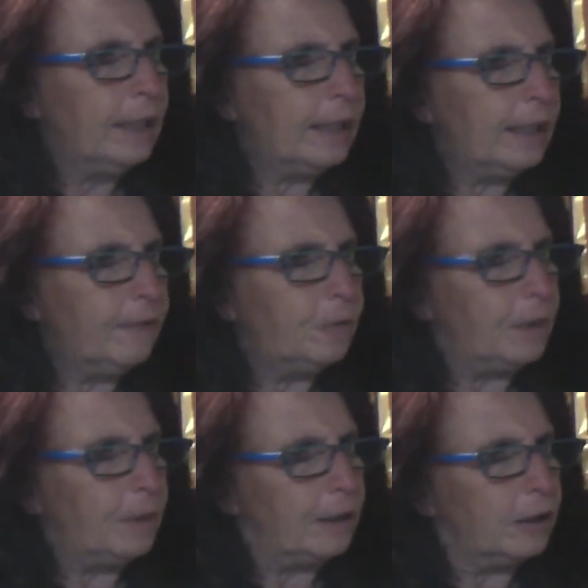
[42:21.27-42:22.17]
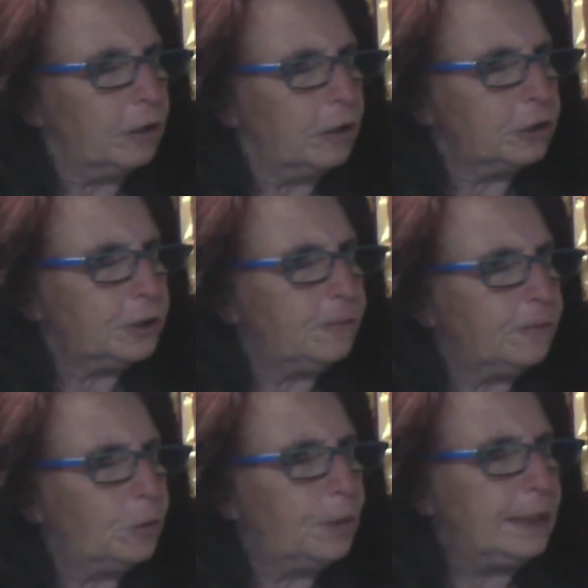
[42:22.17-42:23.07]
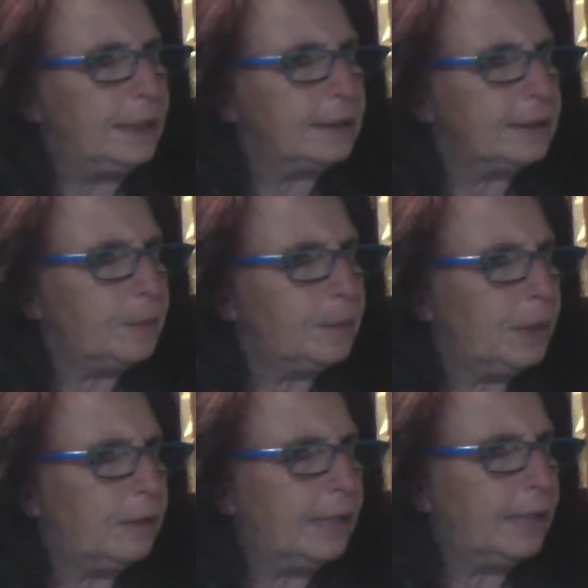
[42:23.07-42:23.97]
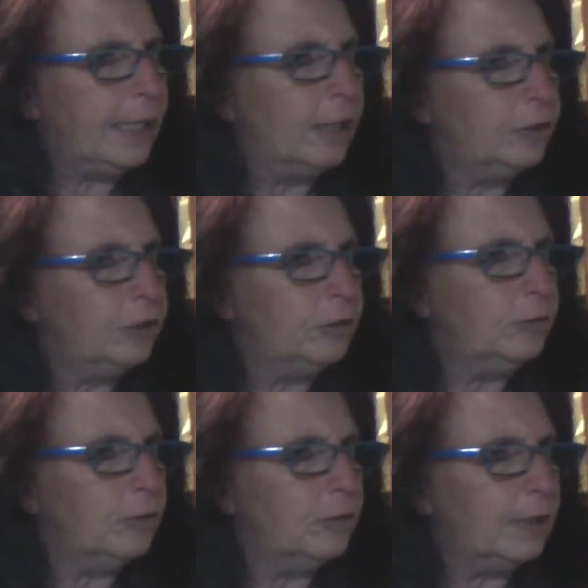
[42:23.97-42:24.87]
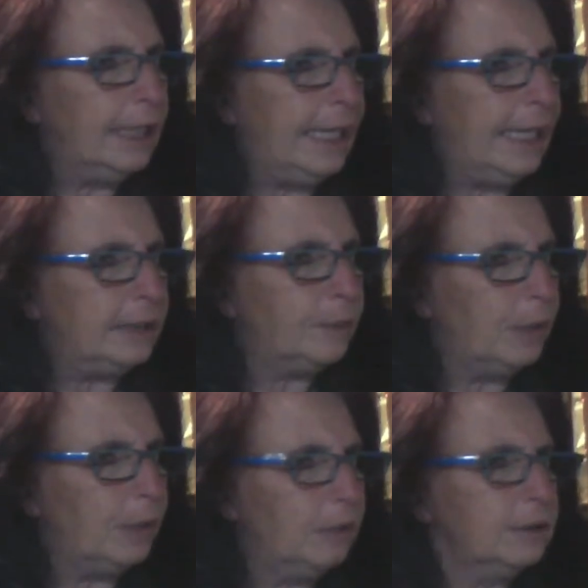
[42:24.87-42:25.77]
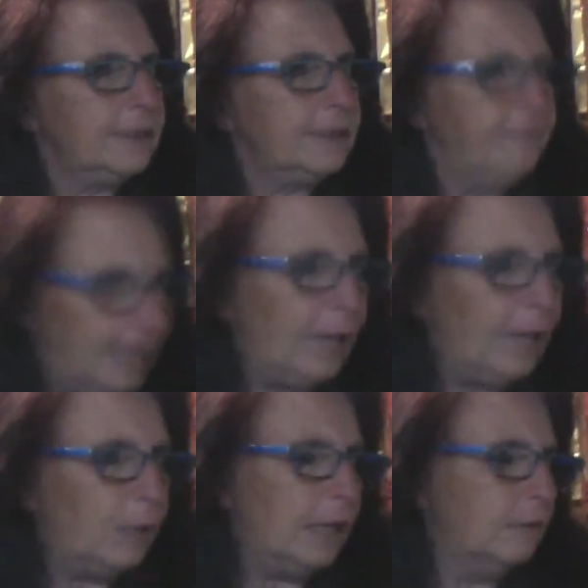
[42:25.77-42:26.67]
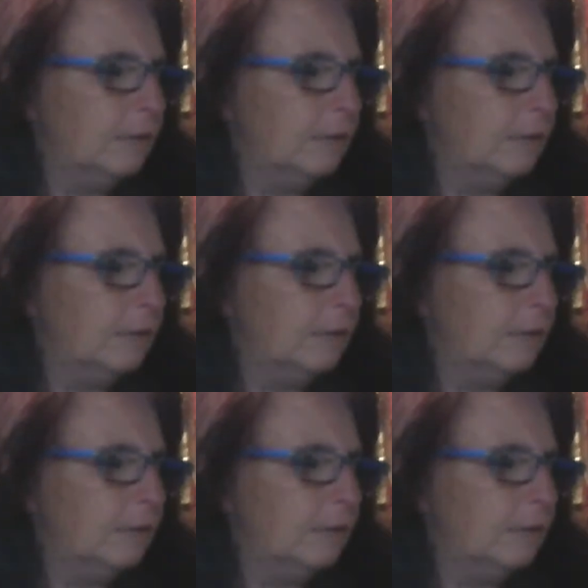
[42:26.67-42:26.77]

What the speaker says: Cover with a cloche for winter supply. Do not let plants flower.